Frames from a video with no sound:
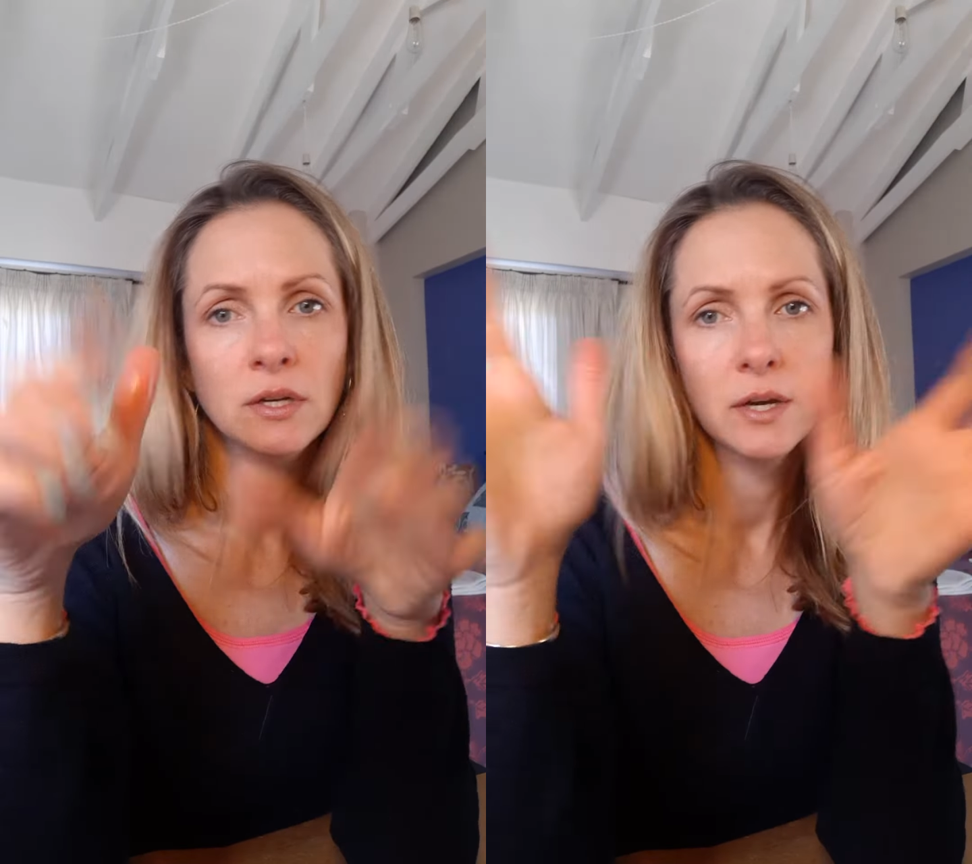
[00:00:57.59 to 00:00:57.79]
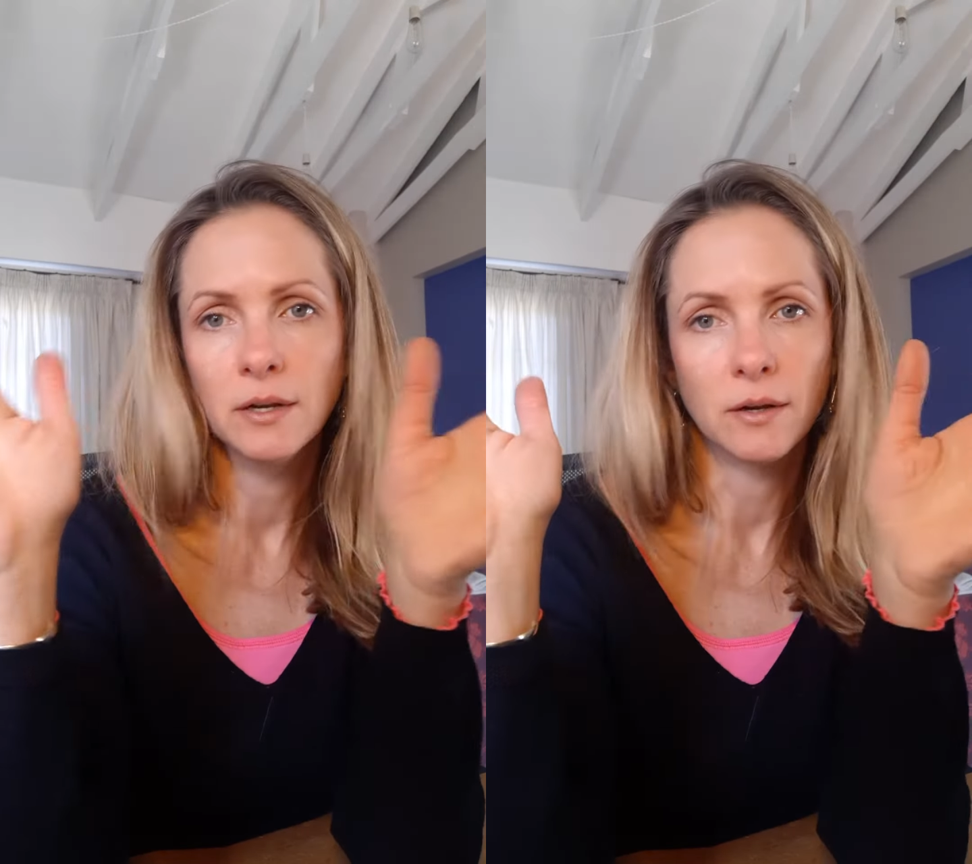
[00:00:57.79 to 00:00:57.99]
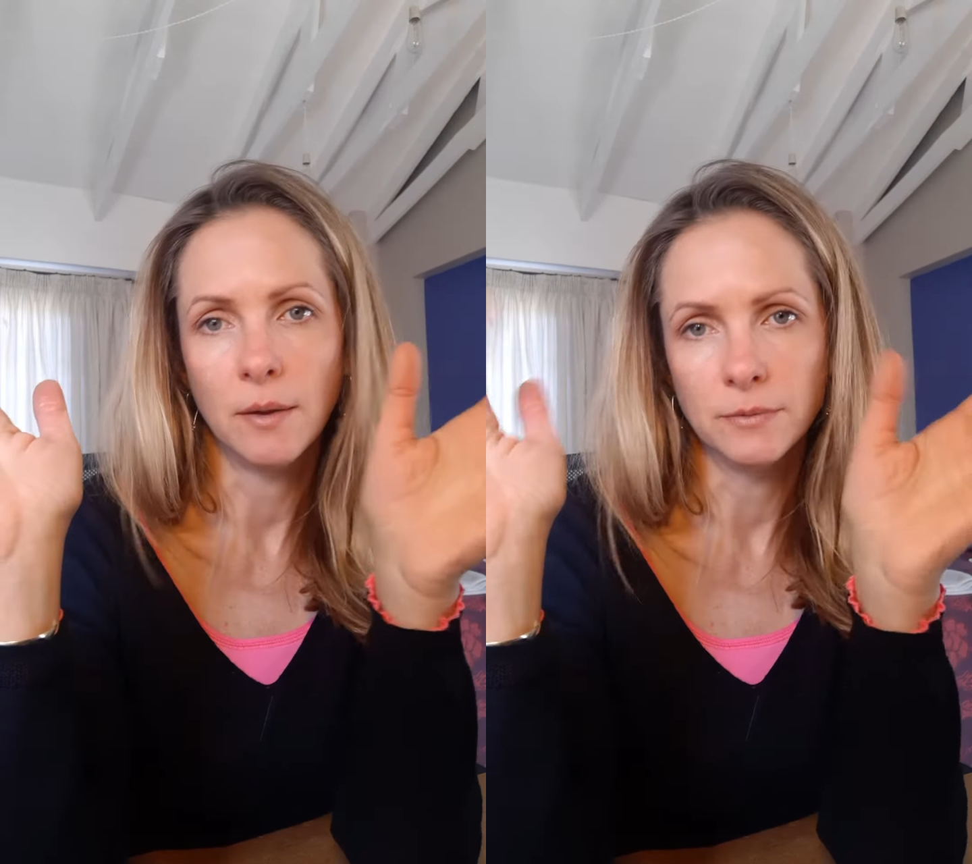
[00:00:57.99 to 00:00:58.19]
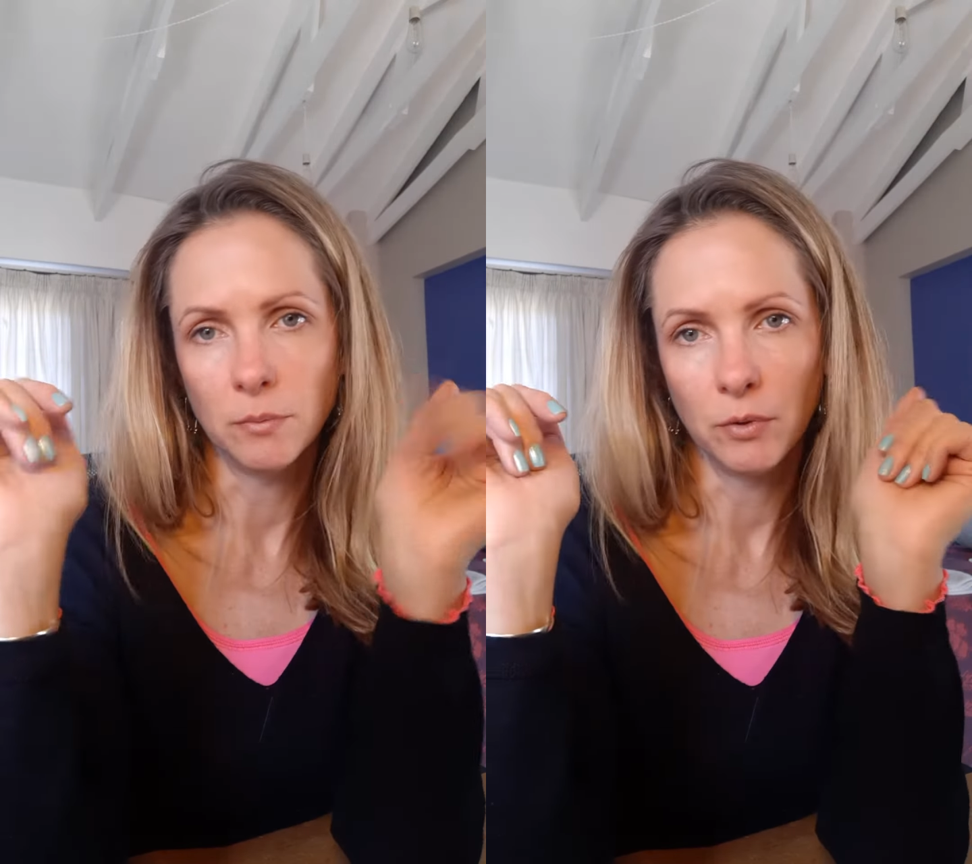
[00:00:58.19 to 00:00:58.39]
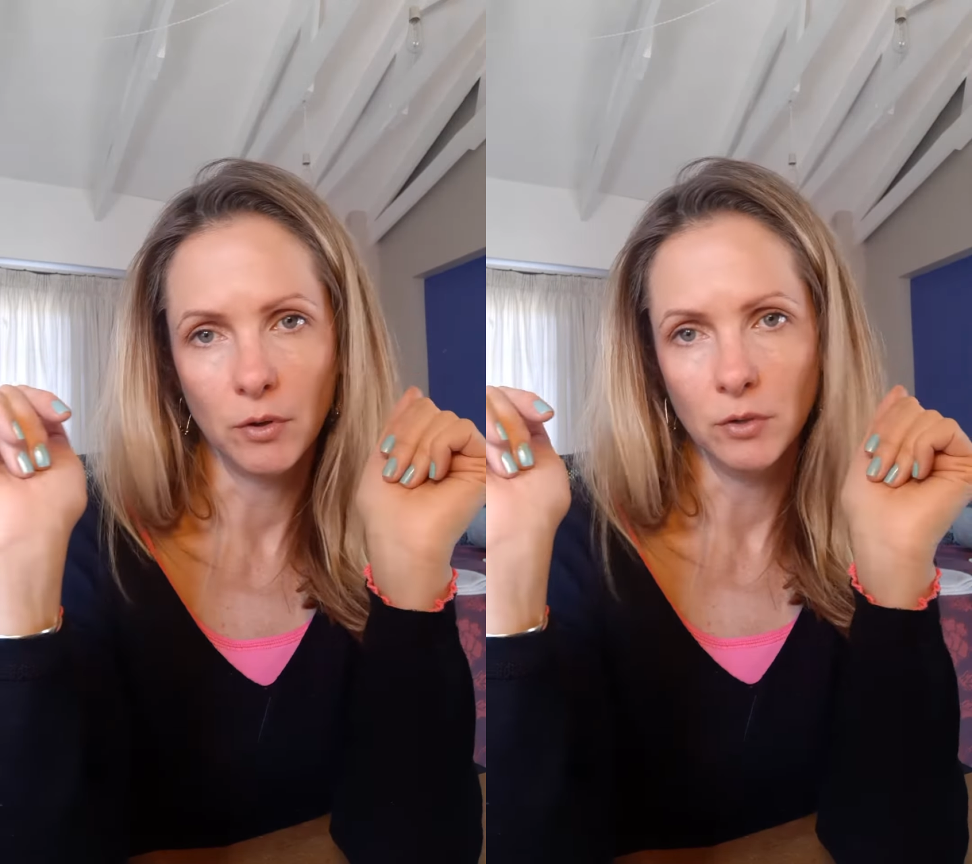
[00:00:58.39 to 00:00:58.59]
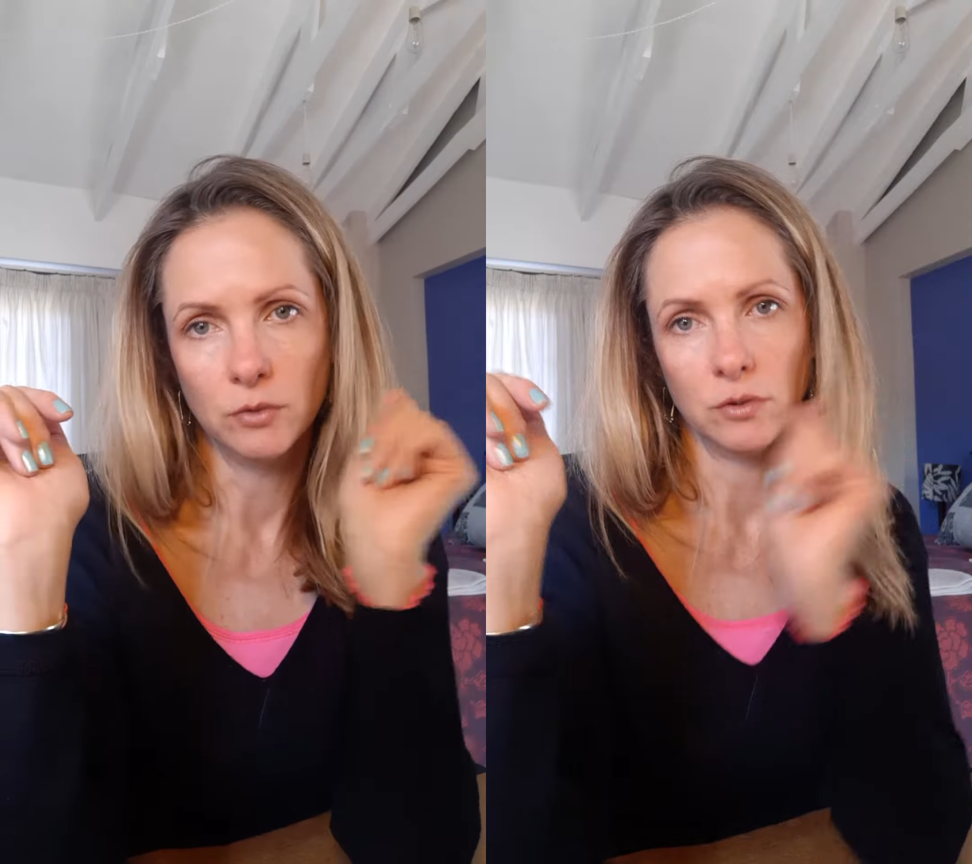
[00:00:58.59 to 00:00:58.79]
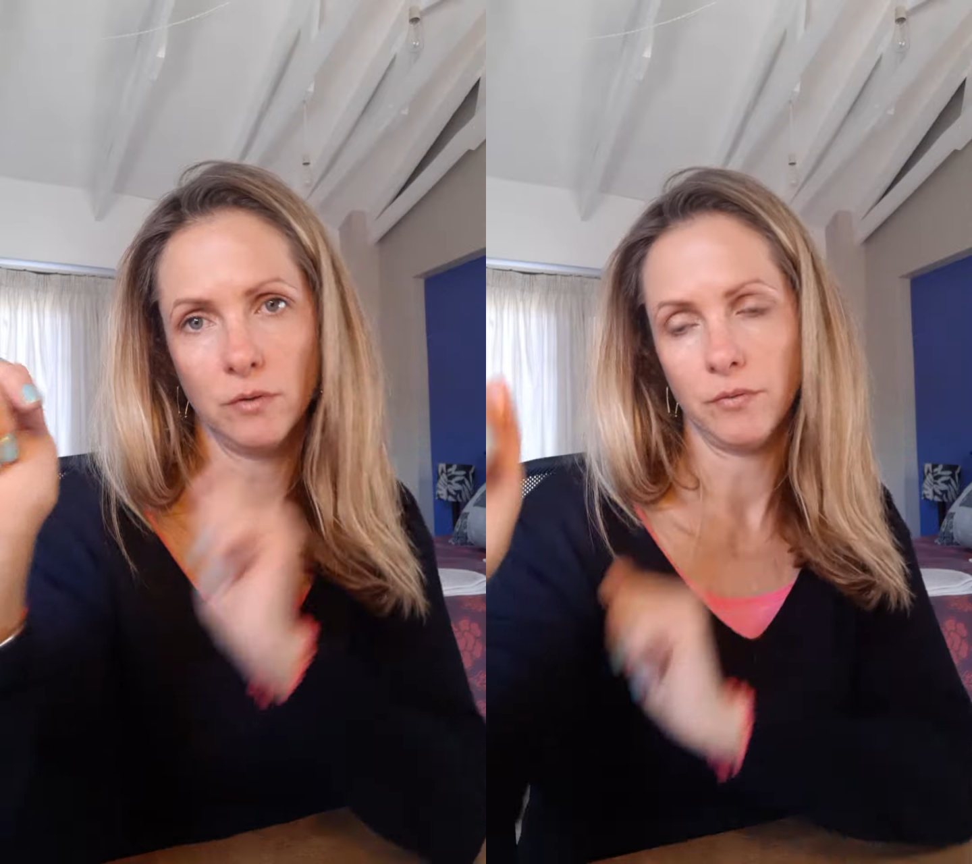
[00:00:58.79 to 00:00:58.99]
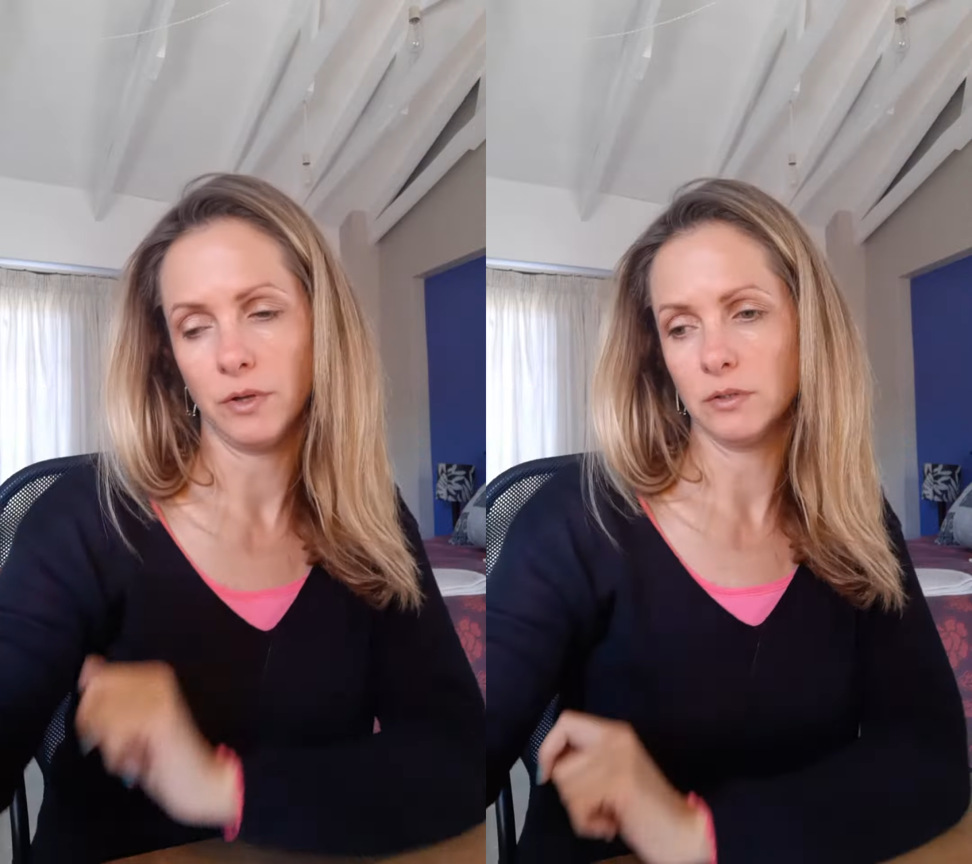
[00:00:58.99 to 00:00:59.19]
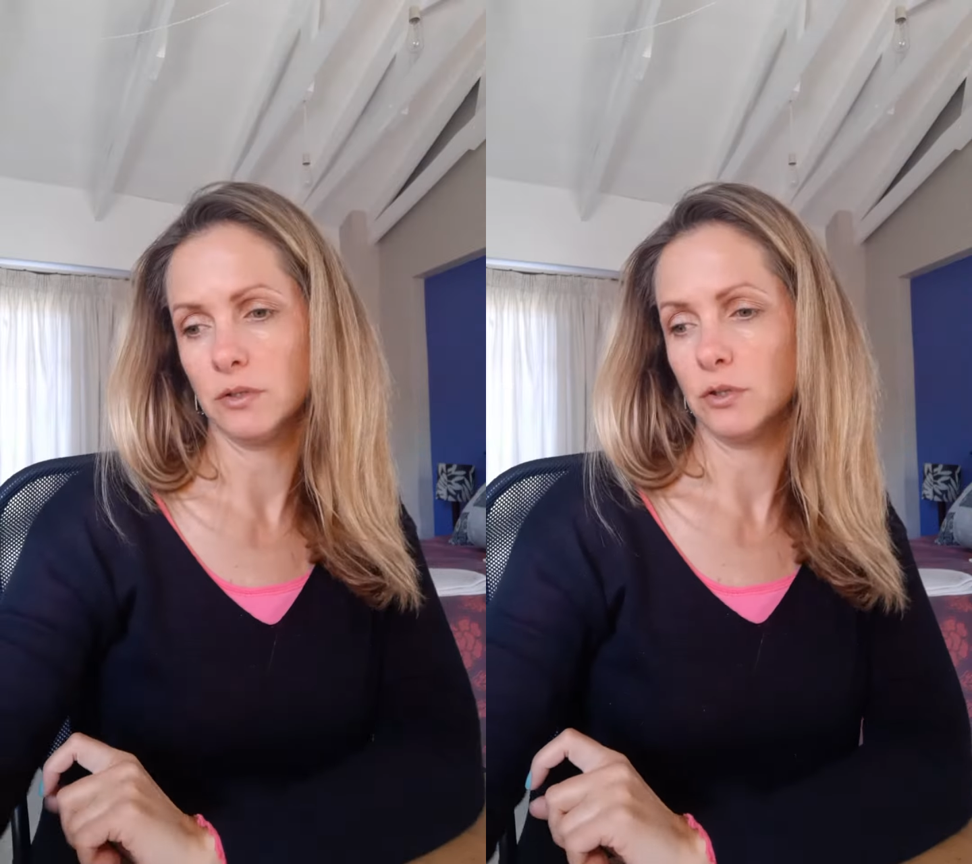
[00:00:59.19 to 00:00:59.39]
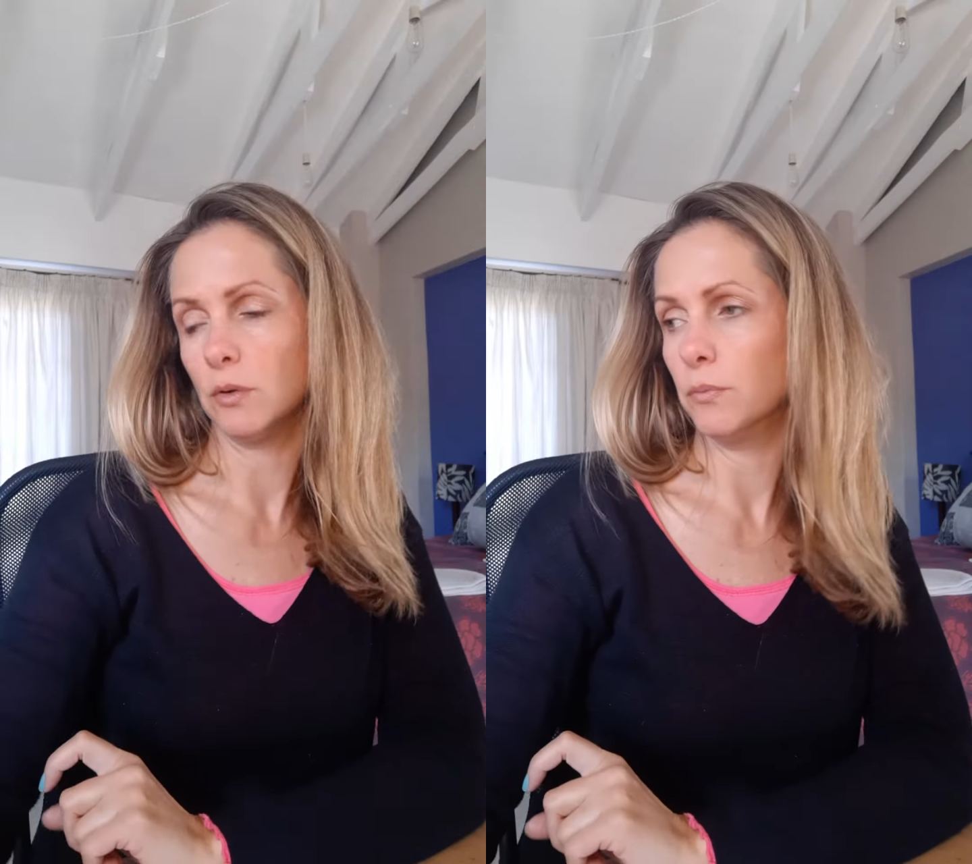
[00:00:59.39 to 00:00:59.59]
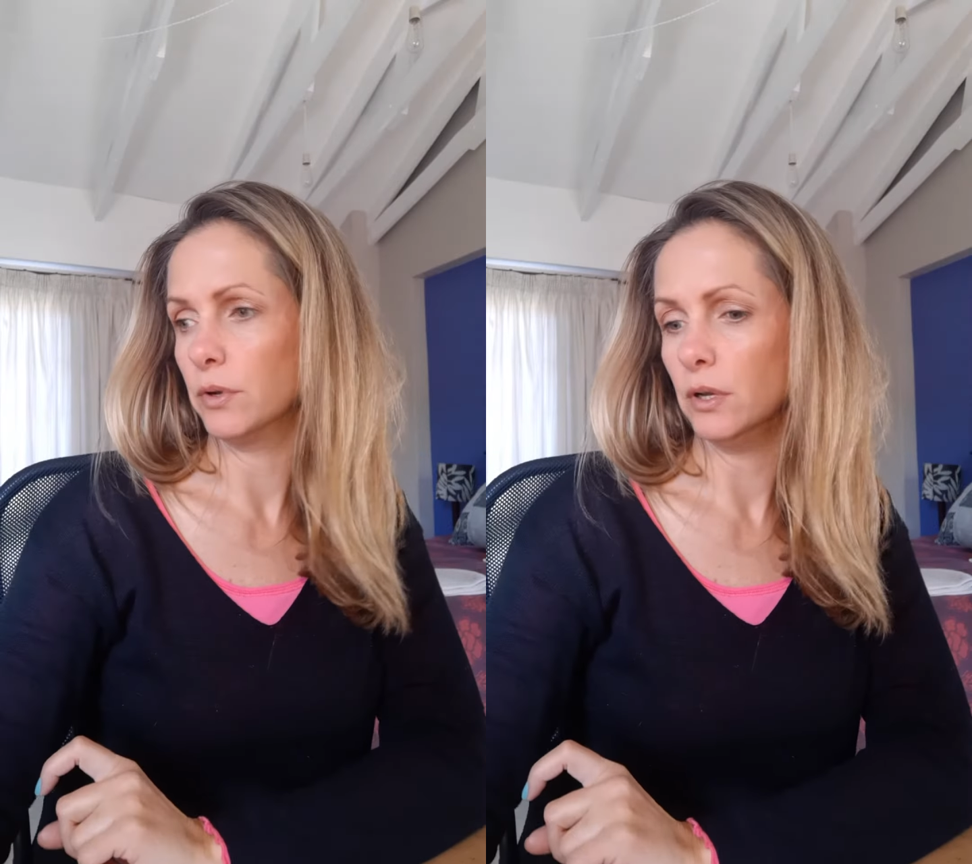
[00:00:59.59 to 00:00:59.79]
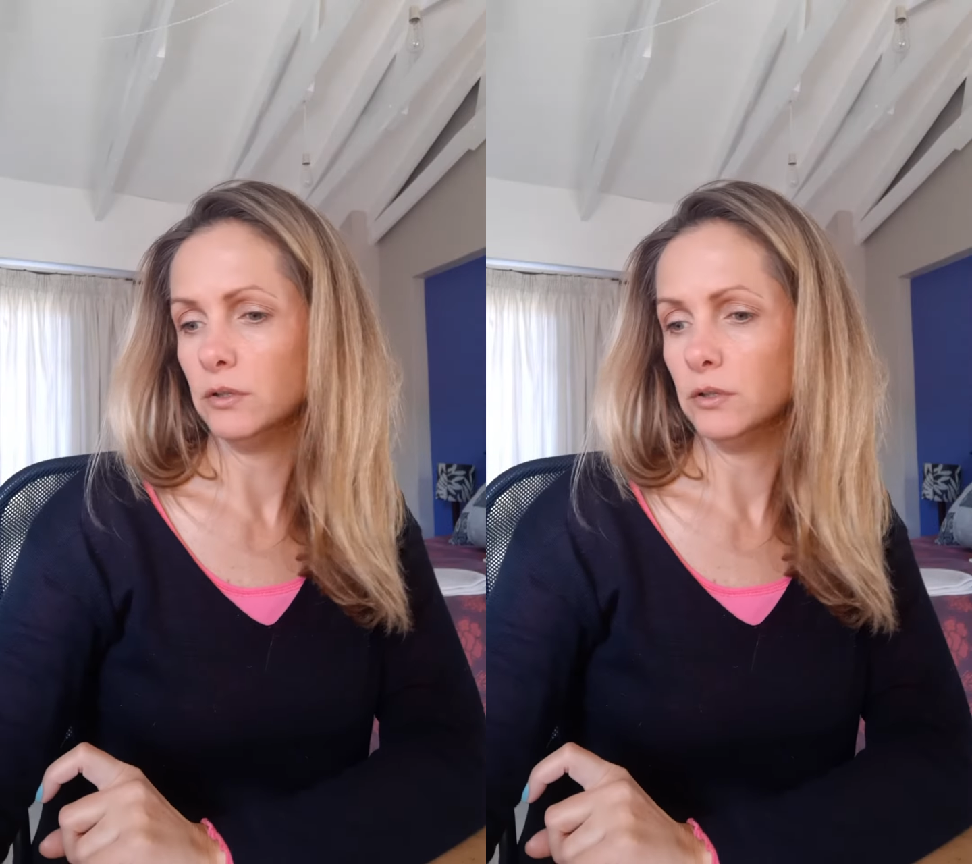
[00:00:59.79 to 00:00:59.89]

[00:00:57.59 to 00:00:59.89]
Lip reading: and it comes up with a host of things that you can put in.